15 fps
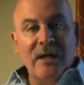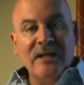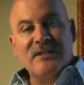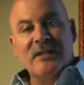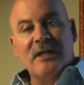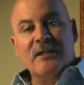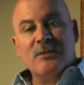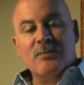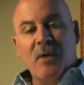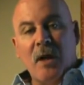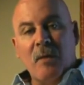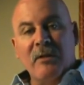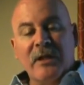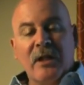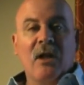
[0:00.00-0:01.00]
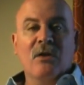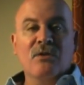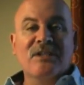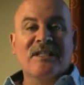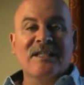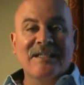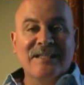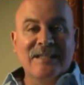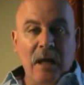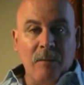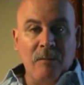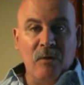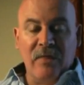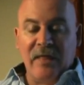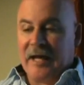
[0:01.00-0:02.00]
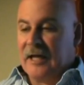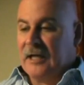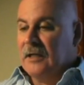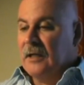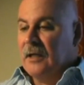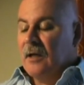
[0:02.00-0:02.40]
I said it's probably close to double that.